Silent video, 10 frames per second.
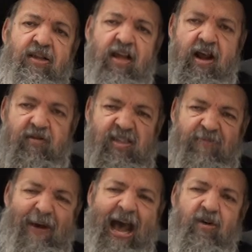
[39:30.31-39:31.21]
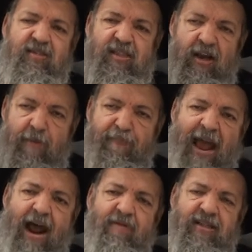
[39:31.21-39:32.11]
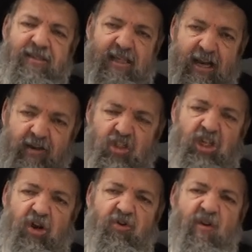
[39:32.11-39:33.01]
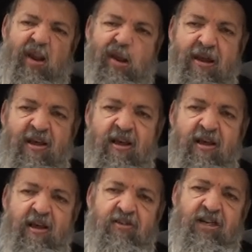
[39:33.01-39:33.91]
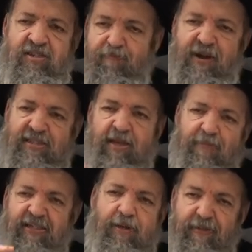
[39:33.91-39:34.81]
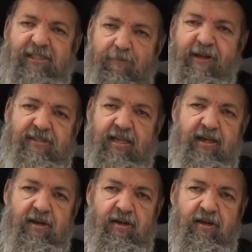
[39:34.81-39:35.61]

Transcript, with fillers: to their spouse, to their parents, to their children. Just busy, busy, busy, busy.